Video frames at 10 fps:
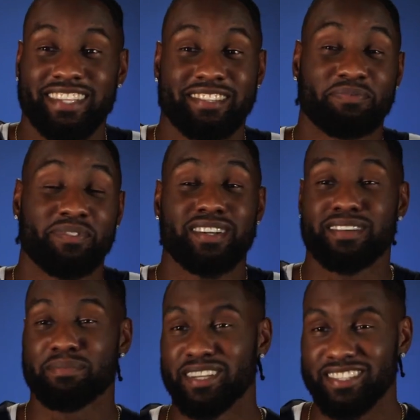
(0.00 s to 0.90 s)
funny to
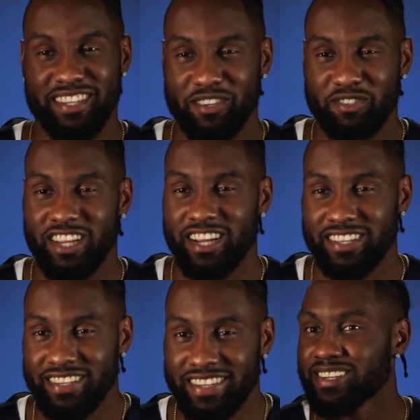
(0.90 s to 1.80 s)
me, it's
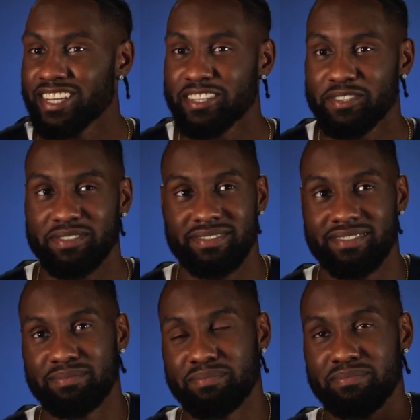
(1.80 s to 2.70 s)
entertaining. It's
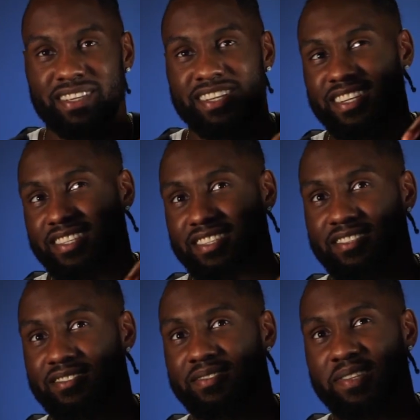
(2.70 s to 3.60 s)

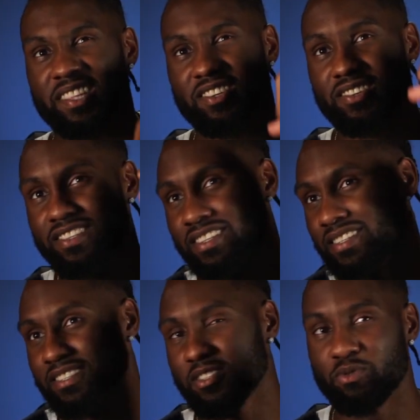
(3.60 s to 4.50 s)

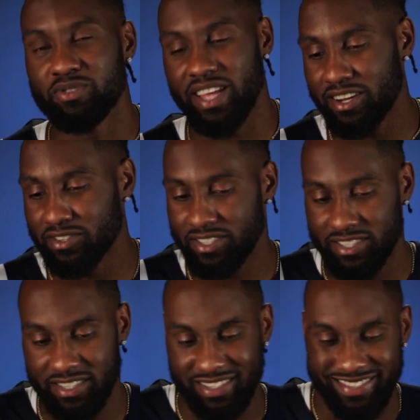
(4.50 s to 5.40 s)
literally
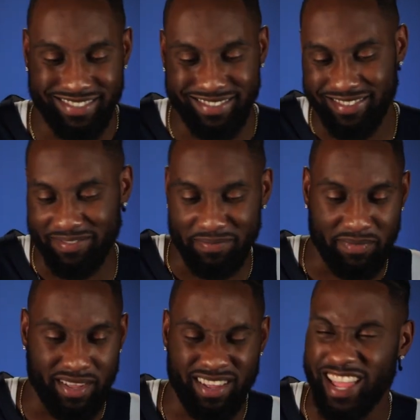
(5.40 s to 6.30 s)
2000,
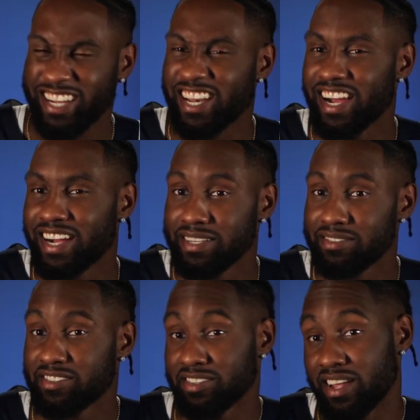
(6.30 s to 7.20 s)
like nine
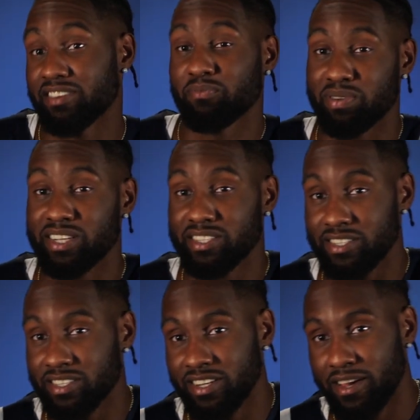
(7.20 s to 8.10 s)
to like present.
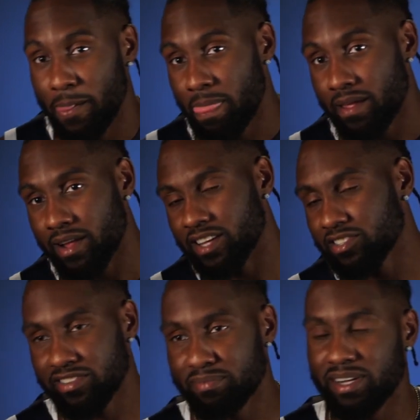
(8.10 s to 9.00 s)
It's
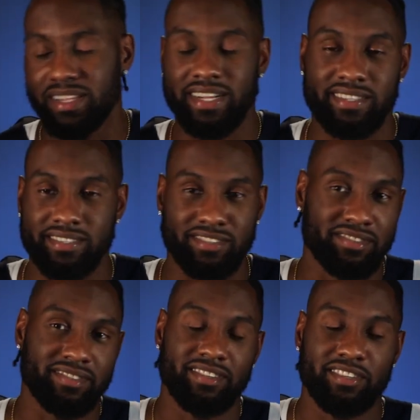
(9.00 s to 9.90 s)
really about like these